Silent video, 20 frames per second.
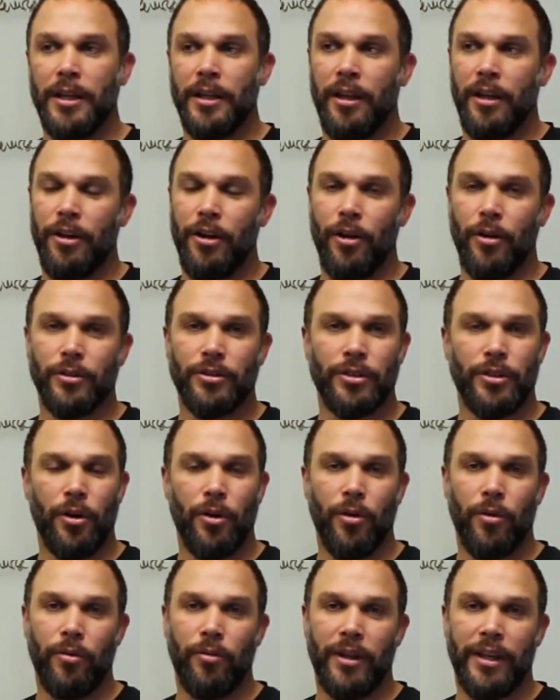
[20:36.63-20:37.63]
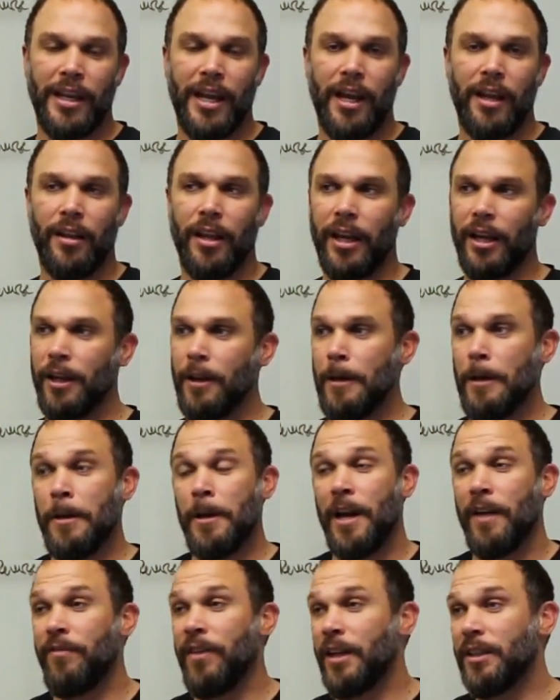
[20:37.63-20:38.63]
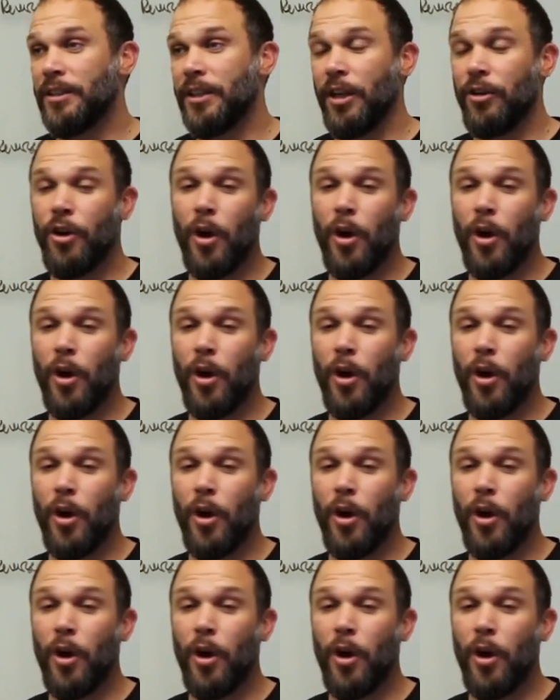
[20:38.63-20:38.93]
You know, so again, like if they say,